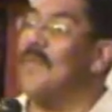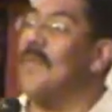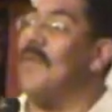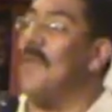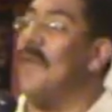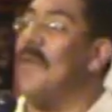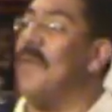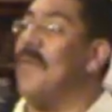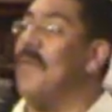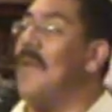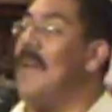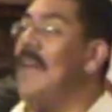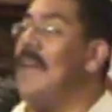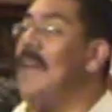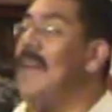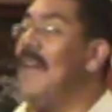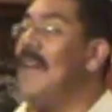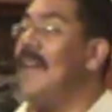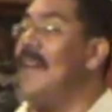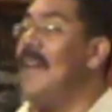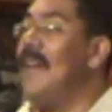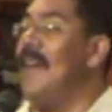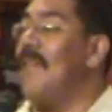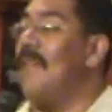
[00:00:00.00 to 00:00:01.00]
in,
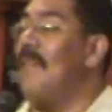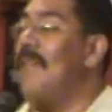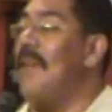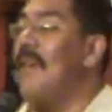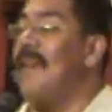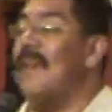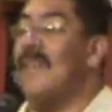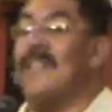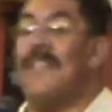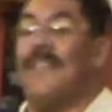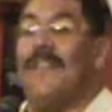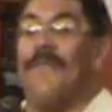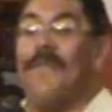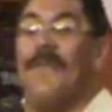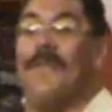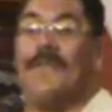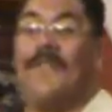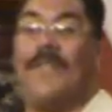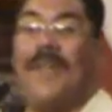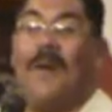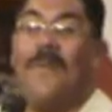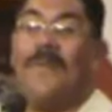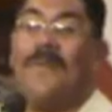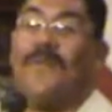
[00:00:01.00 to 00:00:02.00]
in, in, in
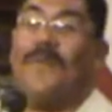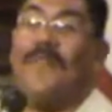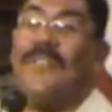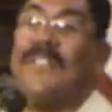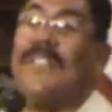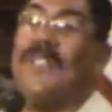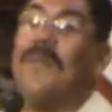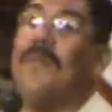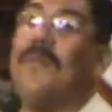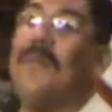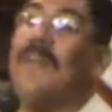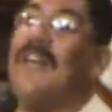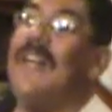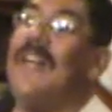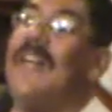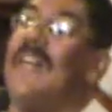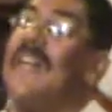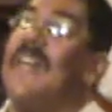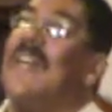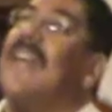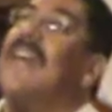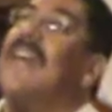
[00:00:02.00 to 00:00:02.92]
Psalms 51